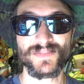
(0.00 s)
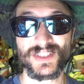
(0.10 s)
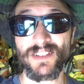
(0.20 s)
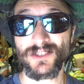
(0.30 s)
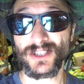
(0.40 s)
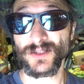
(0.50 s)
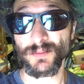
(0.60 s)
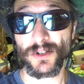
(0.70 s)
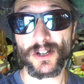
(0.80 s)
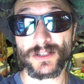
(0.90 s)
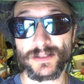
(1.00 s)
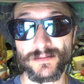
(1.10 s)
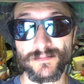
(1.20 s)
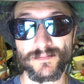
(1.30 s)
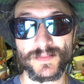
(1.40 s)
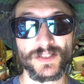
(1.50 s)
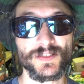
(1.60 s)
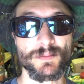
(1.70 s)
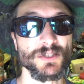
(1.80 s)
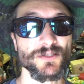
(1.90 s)
7 years probably,
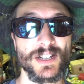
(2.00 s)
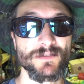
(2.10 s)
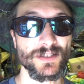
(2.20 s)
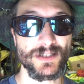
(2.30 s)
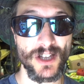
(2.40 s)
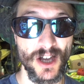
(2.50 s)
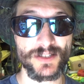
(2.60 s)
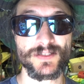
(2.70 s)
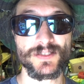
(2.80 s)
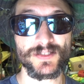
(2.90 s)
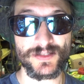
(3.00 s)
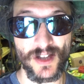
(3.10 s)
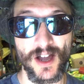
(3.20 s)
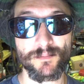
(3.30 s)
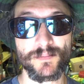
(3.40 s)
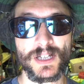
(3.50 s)
because I've been traveling non-stop.